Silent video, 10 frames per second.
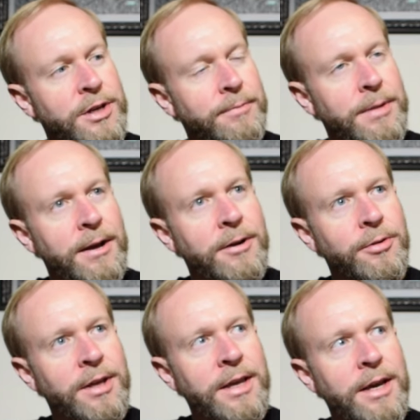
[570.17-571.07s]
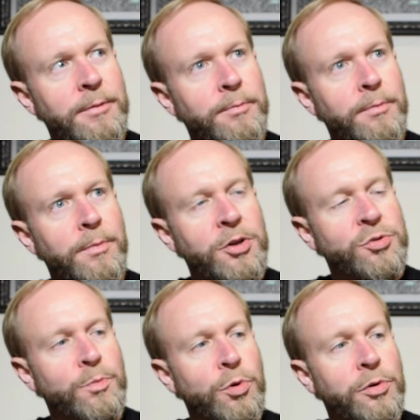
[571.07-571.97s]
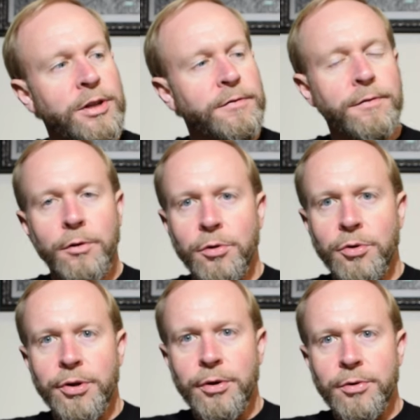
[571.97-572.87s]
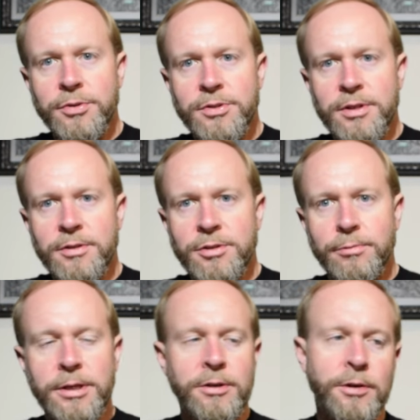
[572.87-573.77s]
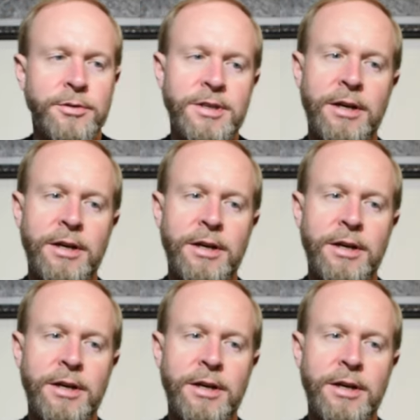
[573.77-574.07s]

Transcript: I don't get much more than floral notes and sweet notes.